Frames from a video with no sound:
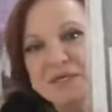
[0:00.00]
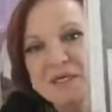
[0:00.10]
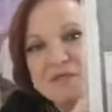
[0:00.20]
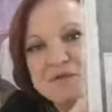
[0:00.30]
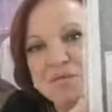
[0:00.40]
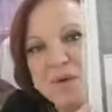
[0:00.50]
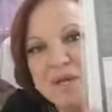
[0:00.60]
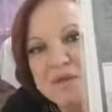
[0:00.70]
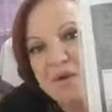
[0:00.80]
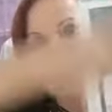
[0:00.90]
So
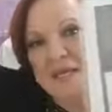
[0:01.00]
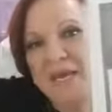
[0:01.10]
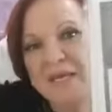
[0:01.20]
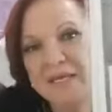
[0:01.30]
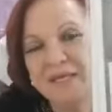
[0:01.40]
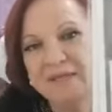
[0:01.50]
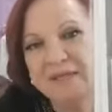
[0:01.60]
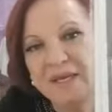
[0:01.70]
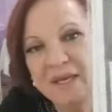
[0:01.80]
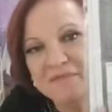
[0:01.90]
when you are yanking the
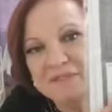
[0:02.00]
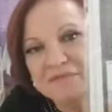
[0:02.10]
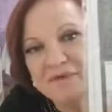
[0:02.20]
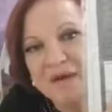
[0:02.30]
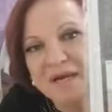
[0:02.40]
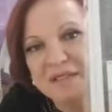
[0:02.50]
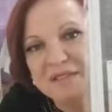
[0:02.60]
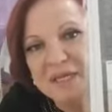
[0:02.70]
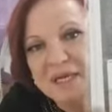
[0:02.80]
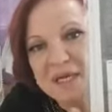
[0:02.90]
hair with
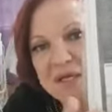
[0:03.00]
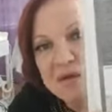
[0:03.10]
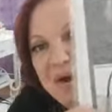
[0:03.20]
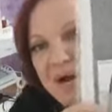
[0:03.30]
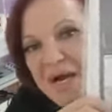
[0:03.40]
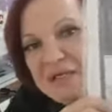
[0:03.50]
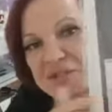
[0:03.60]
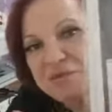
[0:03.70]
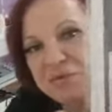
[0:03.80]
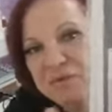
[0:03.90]
wax, you are
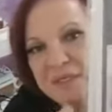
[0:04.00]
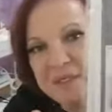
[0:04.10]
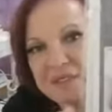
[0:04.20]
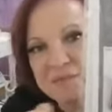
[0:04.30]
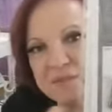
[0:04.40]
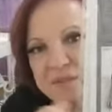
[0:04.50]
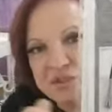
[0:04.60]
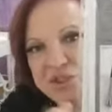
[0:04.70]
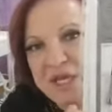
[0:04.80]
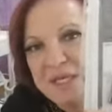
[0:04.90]
actually
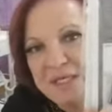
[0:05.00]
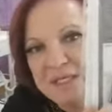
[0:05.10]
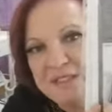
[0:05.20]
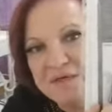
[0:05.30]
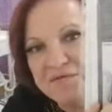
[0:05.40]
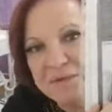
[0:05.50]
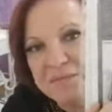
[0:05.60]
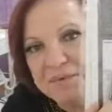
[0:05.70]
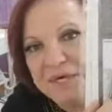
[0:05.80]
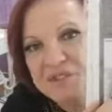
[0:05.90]
shaking. There's a
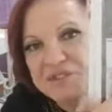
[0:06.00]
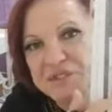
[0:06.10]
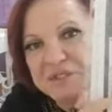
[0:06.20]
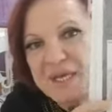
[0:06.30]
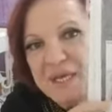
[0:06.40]
vibration.